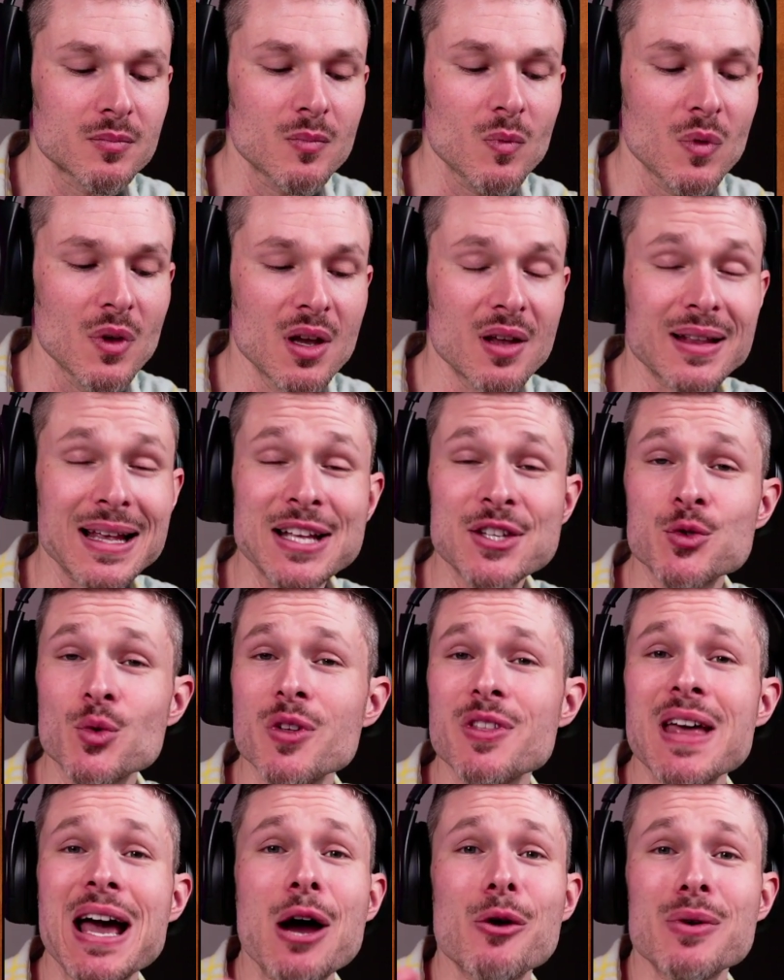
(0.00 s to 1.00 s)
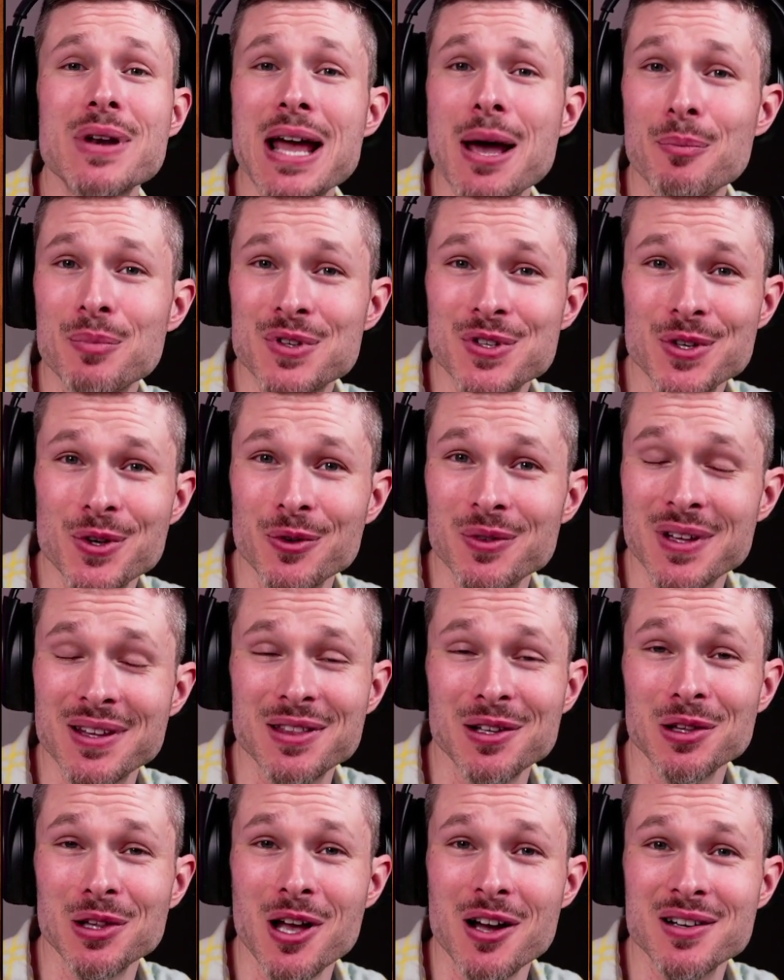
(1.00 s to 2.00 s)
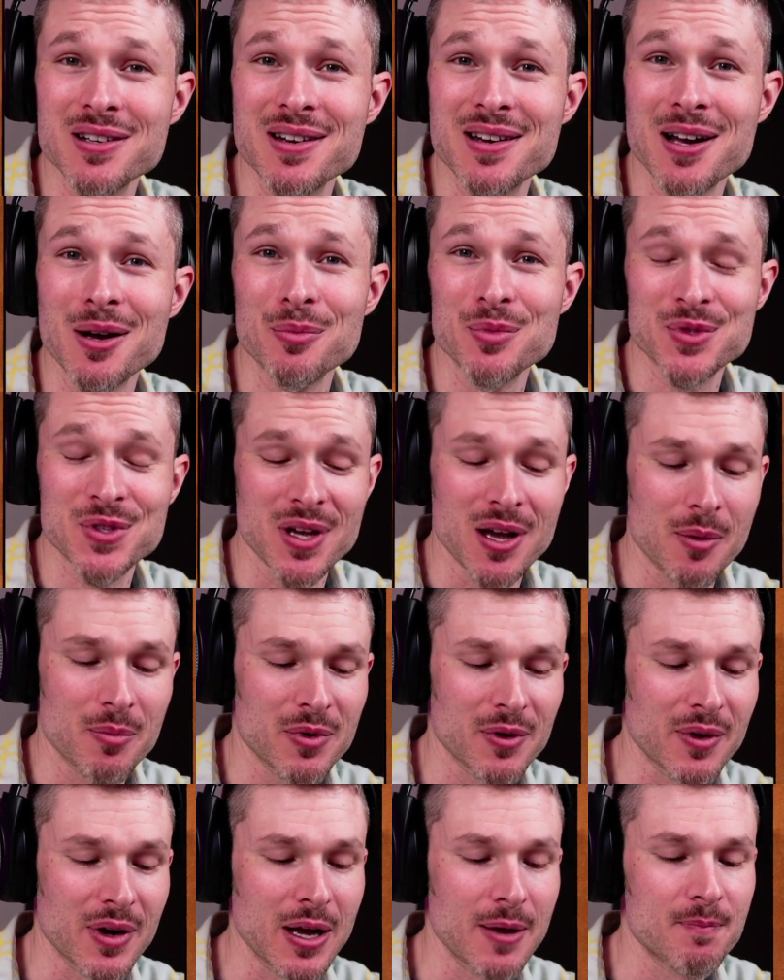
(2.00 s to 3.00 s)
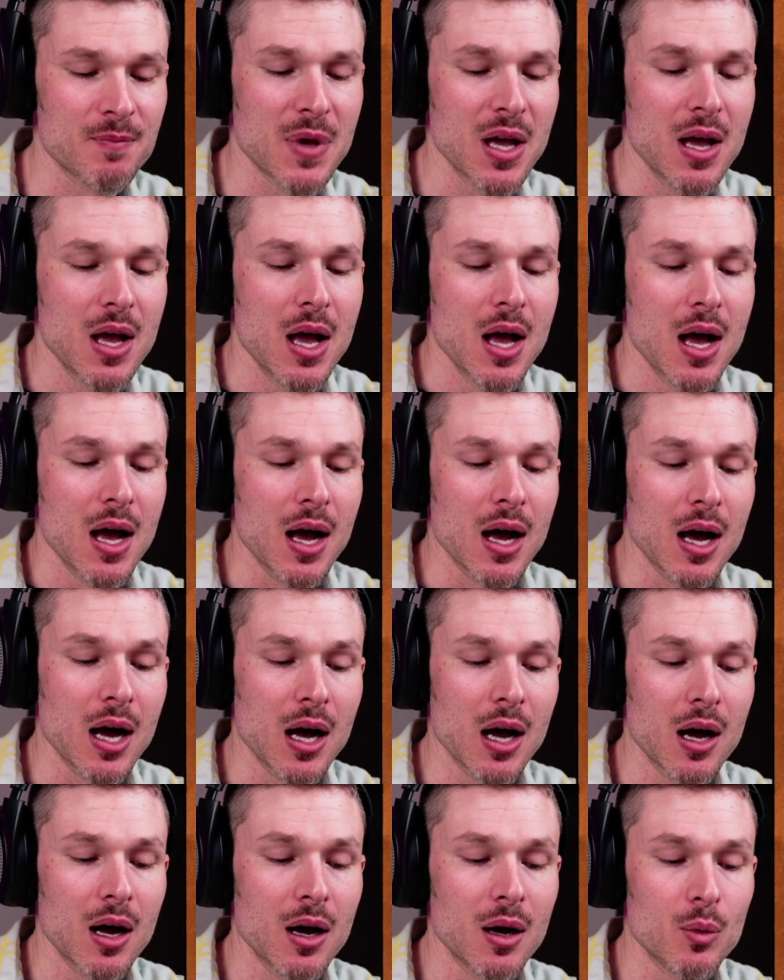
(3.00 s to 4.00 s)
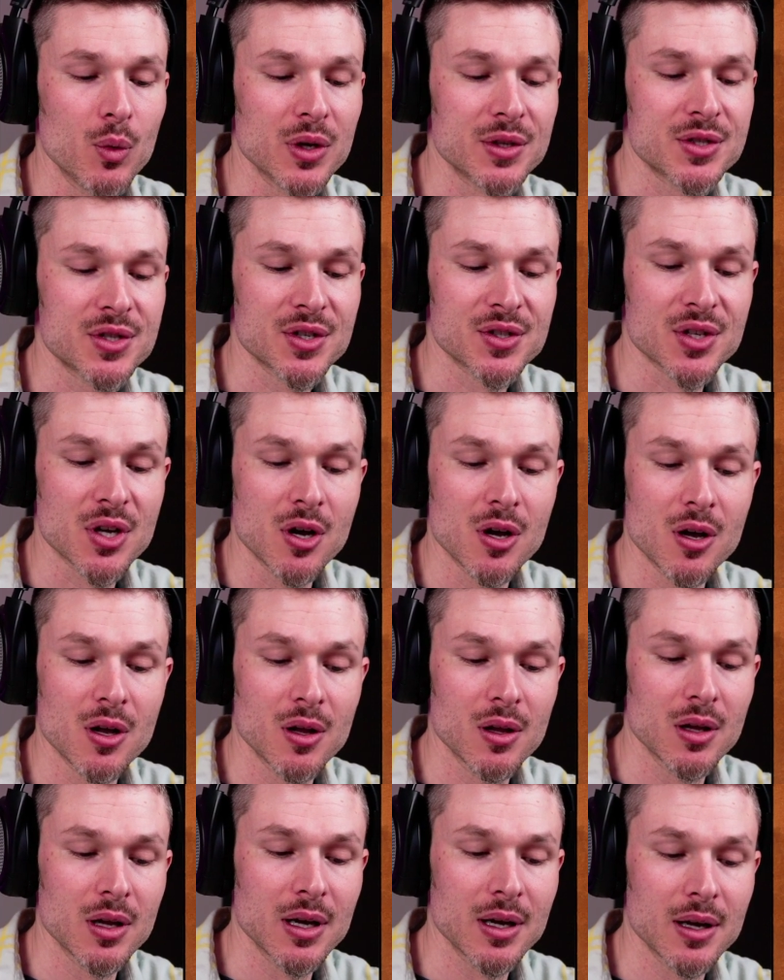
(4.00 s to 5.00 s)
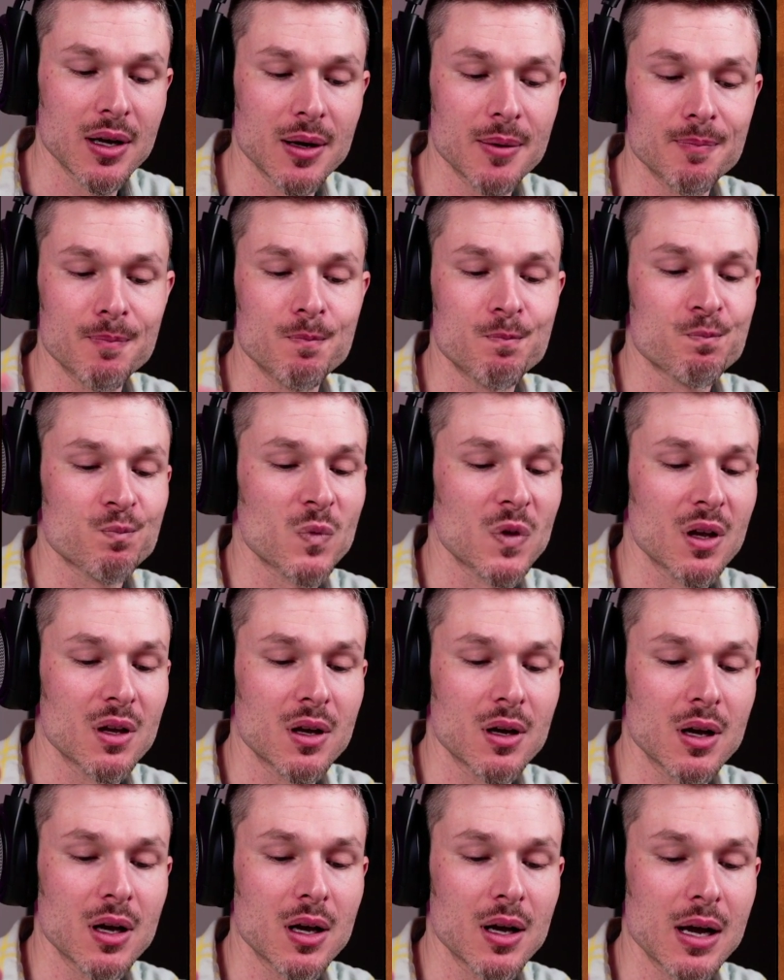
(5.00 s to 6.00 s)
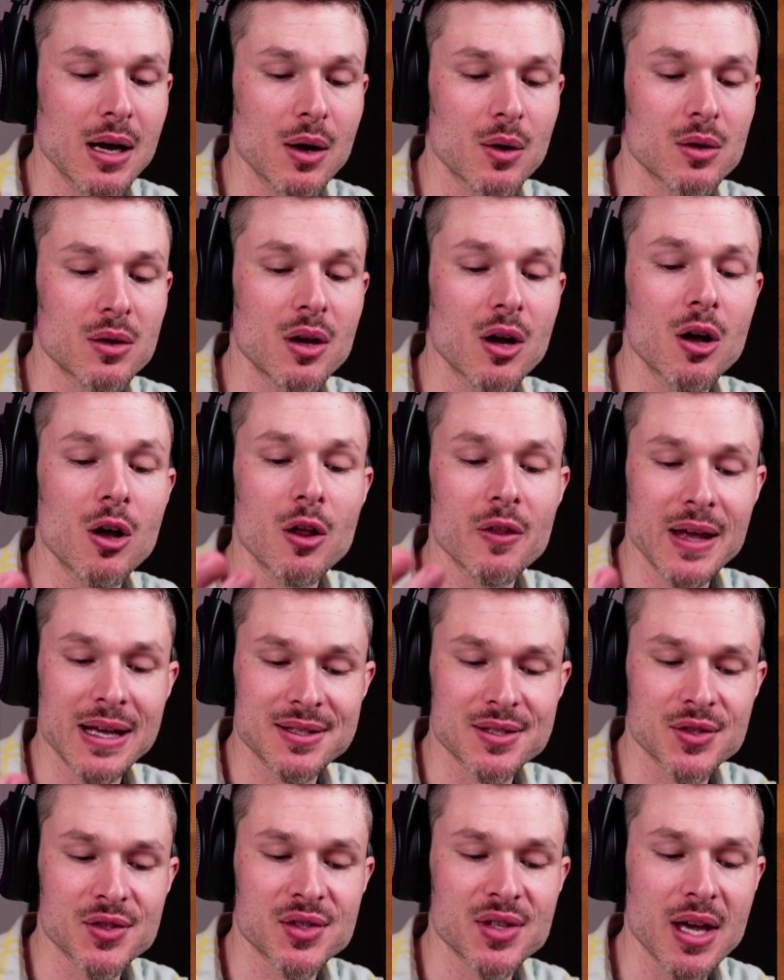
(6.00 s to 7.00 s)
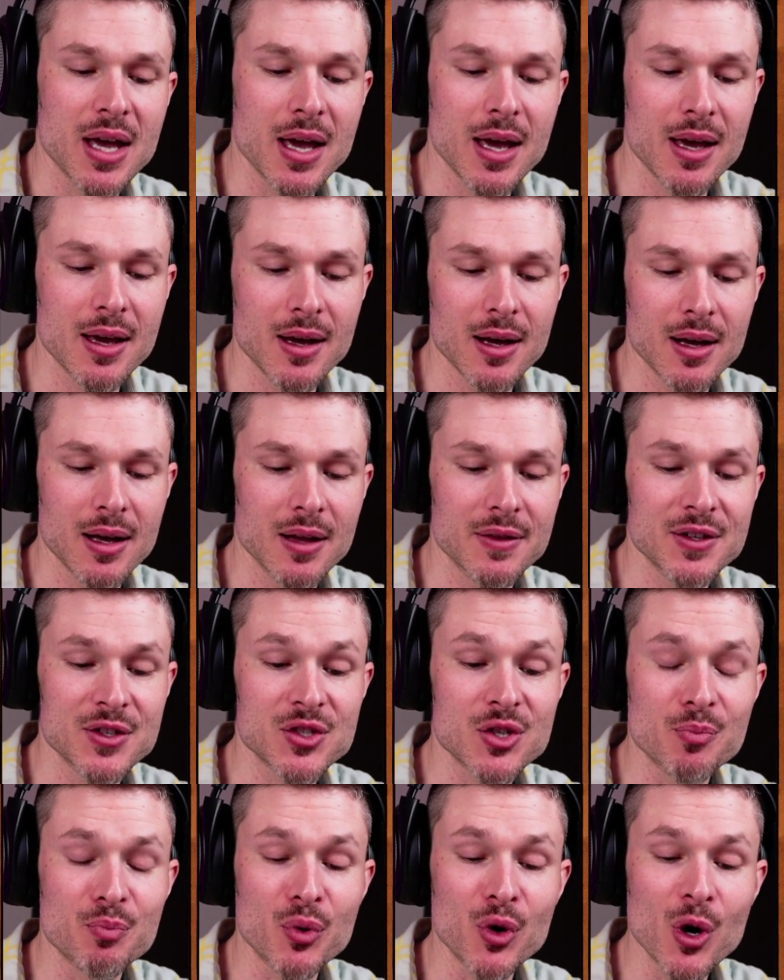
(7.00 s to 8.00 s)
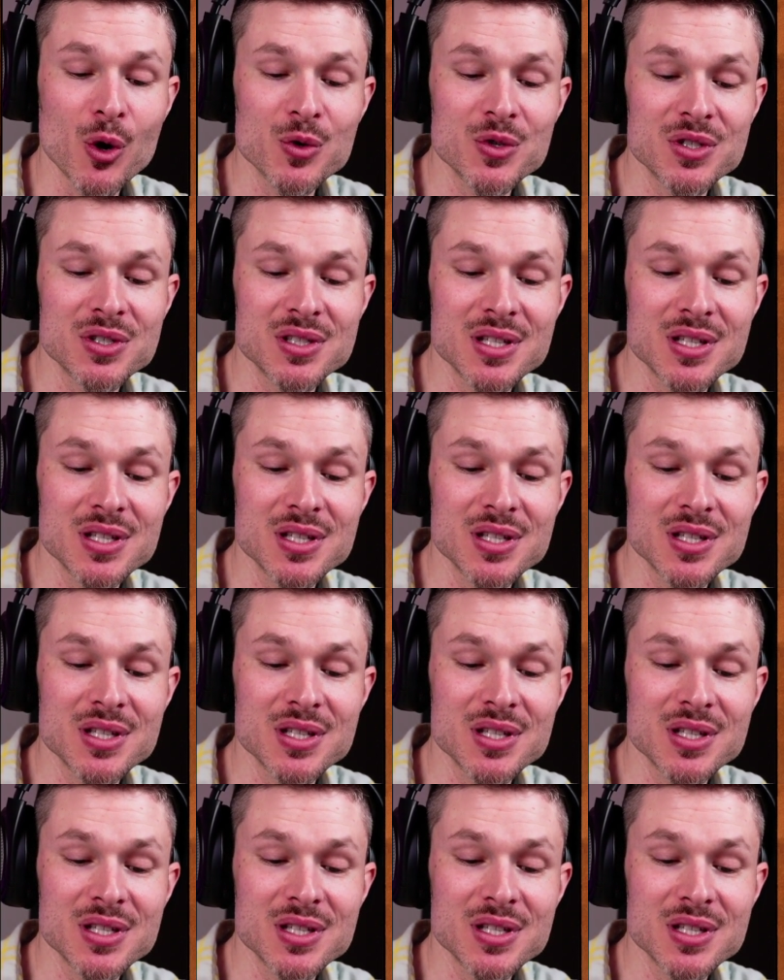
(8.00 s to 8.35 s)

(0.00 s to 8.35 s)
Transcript: And that's without Neptune that the luck comes up, all right? Uh, which is all... Um, Uh, all that to say, uh, this approach to